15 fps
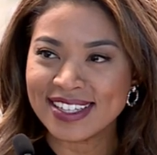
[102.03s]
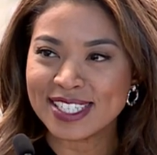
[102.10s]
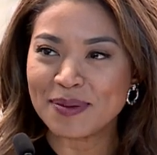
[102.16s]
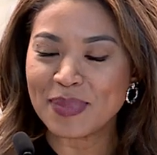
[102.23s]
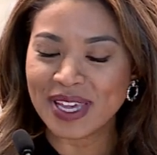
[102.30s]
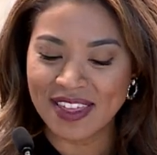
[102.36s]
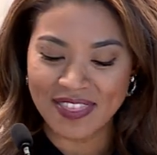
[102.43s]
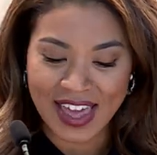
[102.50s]
to
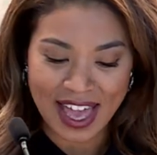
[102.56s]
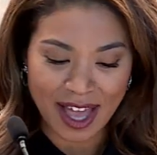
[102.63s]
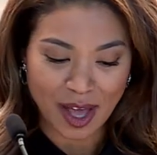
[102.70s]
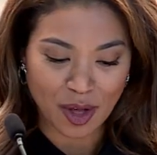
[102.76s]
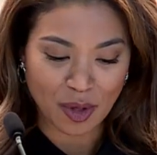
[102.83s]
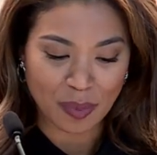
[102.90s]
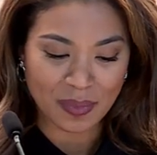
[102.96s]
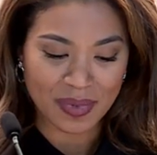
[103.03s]
be at the
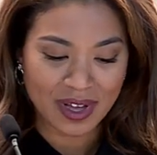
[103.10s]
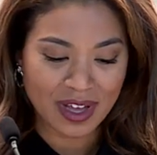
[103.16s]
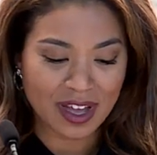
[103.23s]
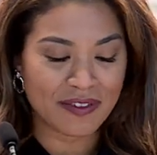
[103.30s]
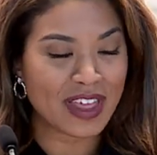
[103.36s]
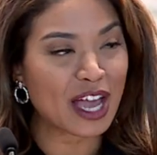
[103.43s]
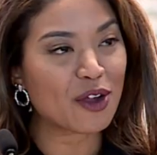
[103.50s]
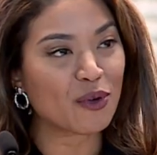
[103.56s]
helm
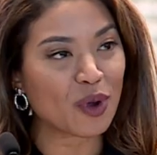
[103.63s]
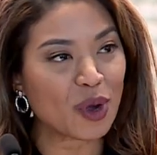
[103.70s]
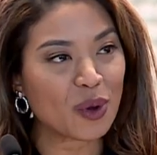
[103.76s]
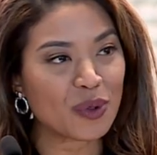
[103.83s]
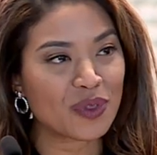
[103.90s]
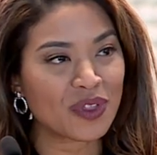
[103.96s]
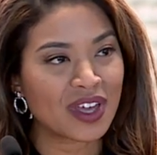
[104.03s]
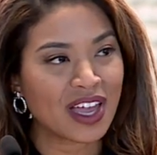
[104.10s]
of that
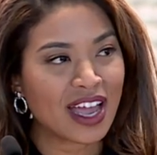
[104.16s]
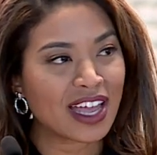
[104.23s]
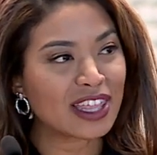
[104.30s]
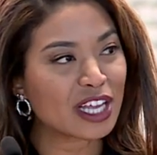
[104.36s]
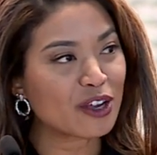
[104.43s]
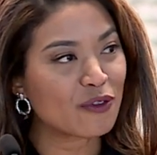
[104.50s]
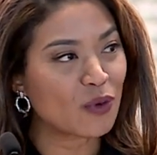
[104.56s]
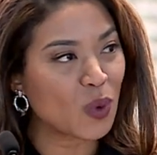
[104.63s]
growth and
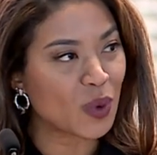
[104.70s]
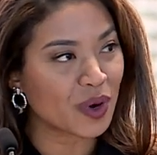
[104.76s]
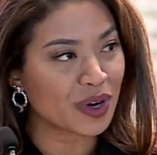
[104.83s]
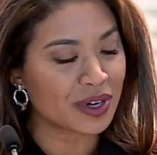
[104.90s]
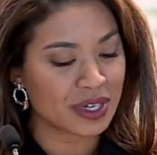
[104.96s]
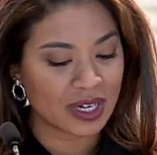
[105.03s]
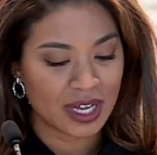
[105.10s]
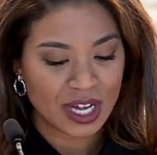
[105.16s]
look
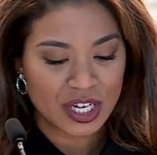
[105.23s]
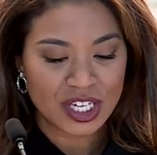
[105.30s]
forward